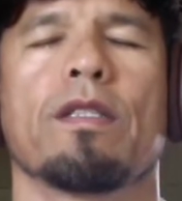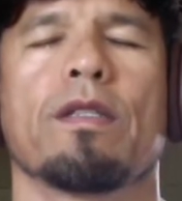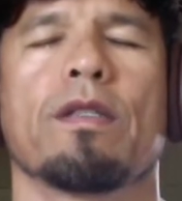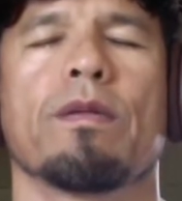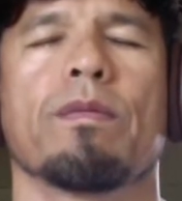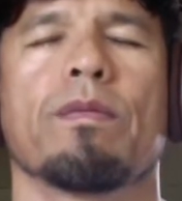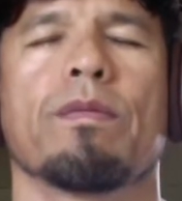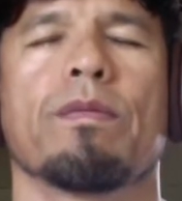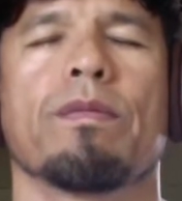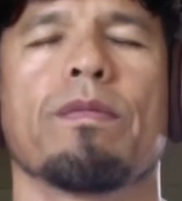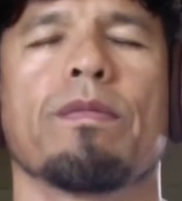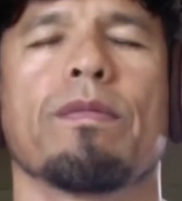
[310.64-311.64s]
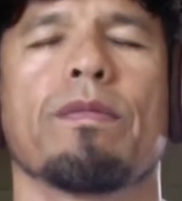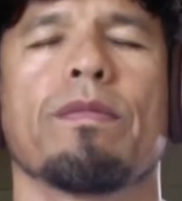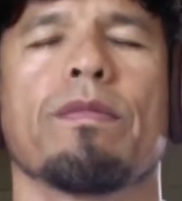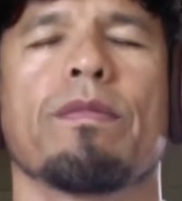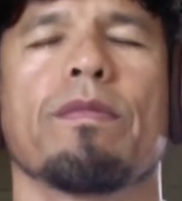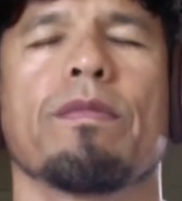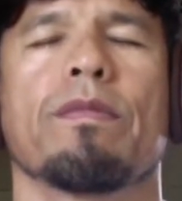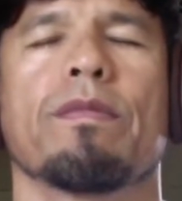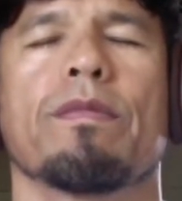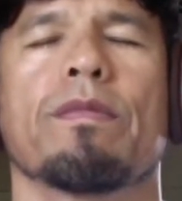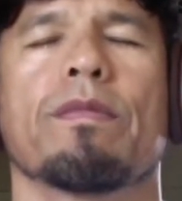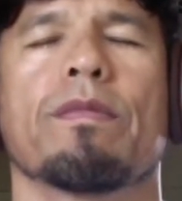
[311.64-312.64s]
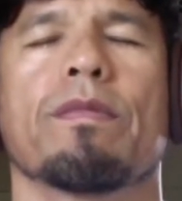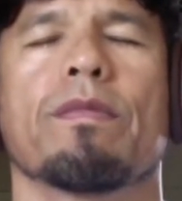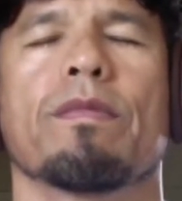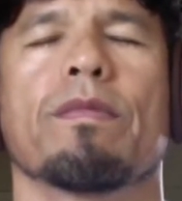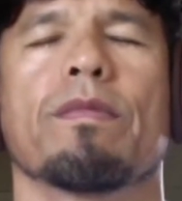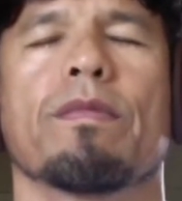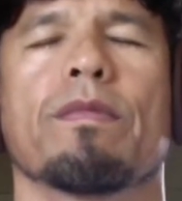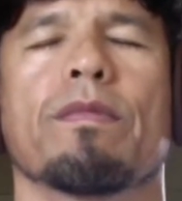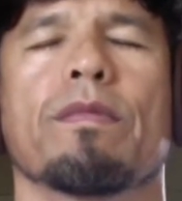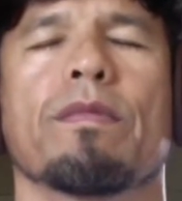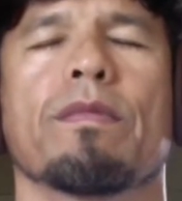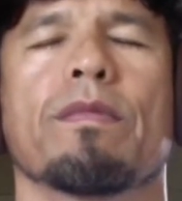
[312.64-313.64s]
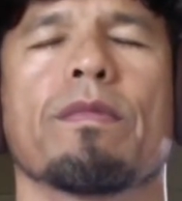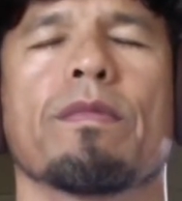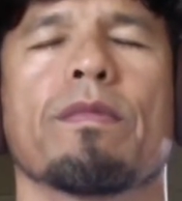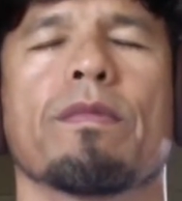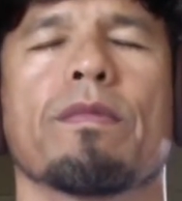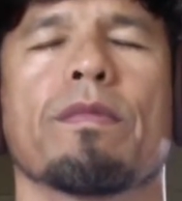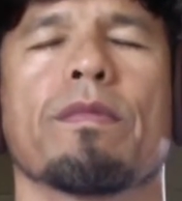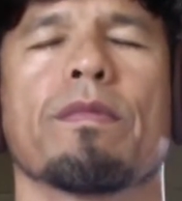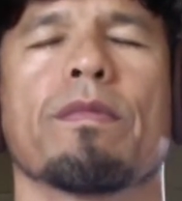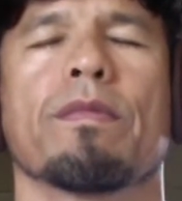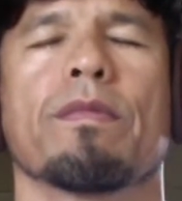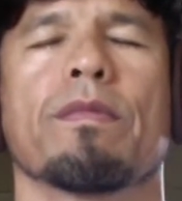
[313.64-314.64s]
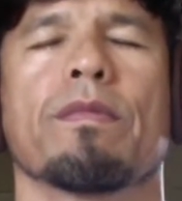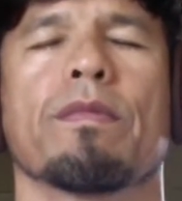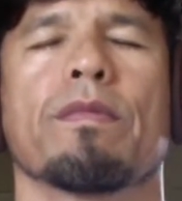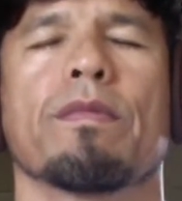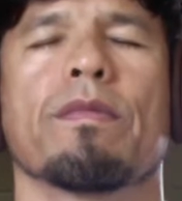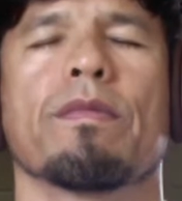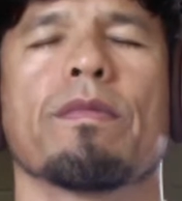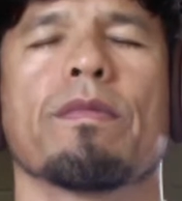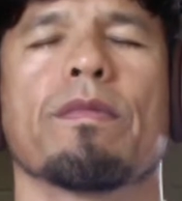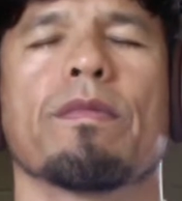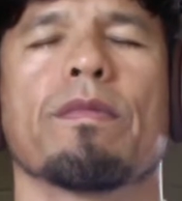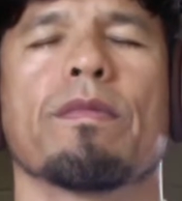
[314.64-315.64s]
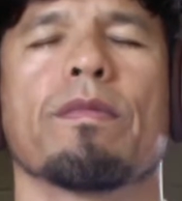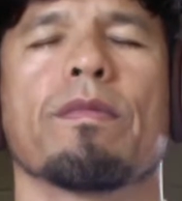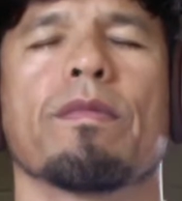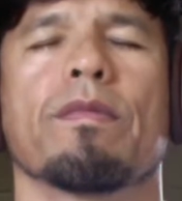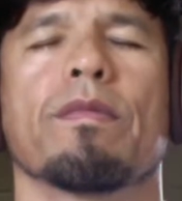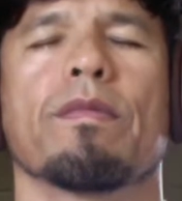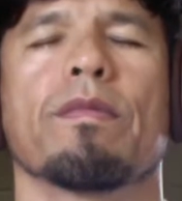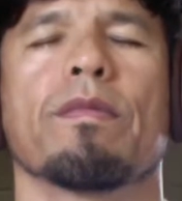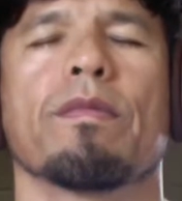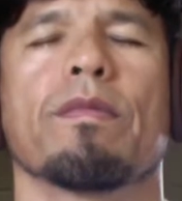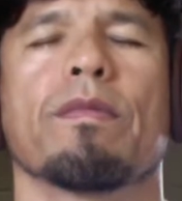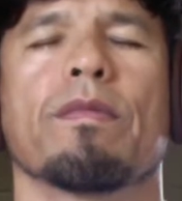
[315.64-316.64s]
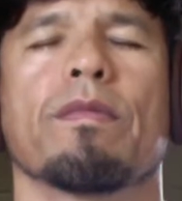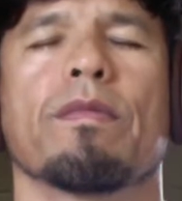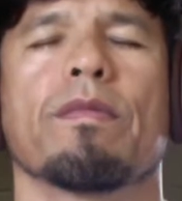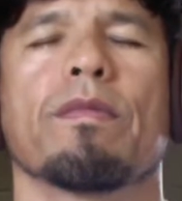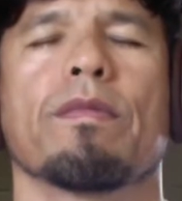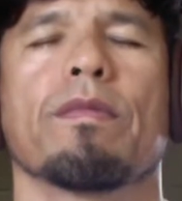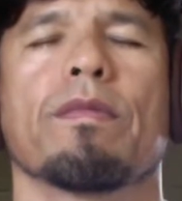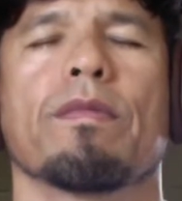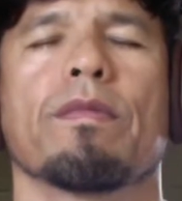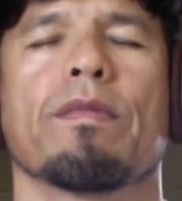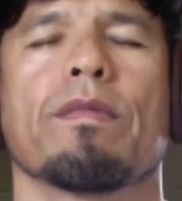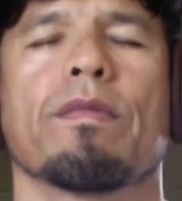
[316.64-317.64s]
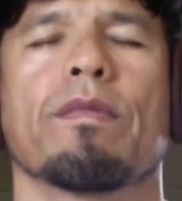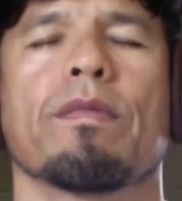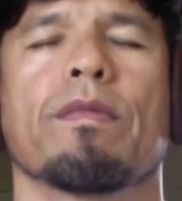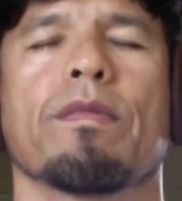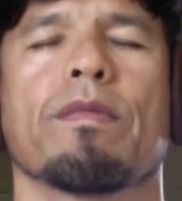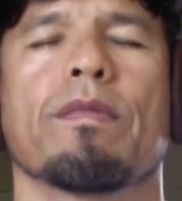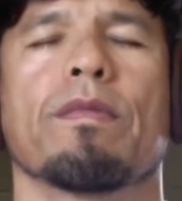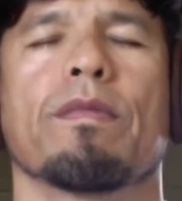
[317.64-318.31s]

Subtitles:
No one is speaking in this clip.